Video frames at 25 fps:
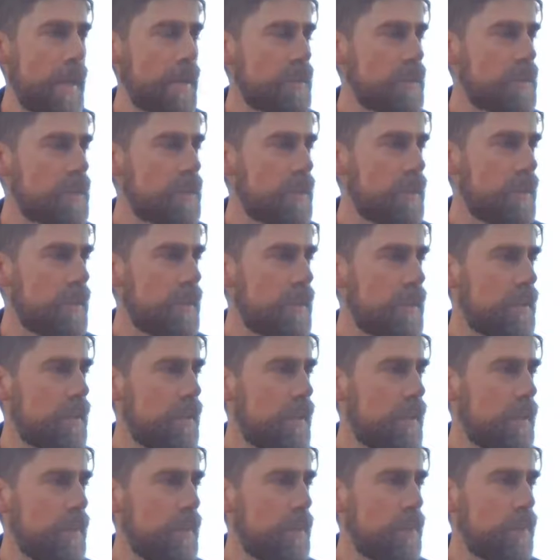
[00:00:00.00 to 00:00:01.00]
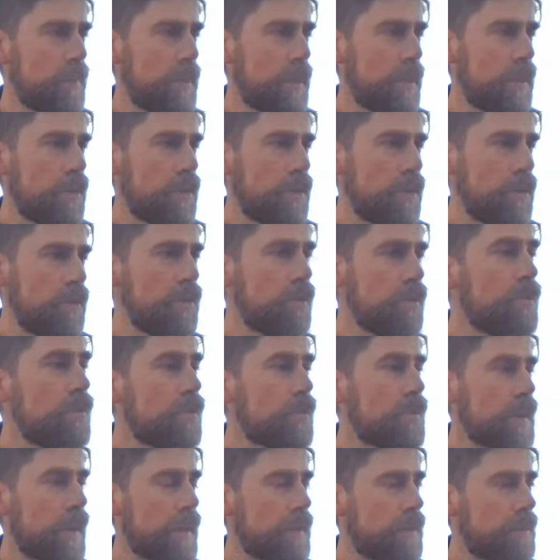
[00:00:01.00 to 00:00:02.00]
actually
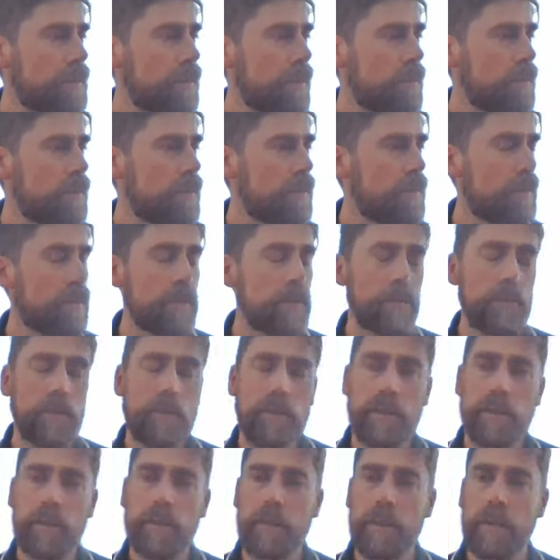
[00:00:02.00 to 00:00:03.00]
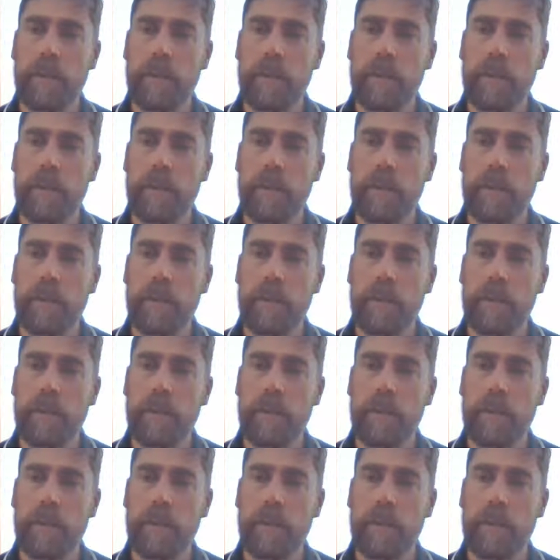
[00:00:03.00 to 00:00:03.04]
use that substance from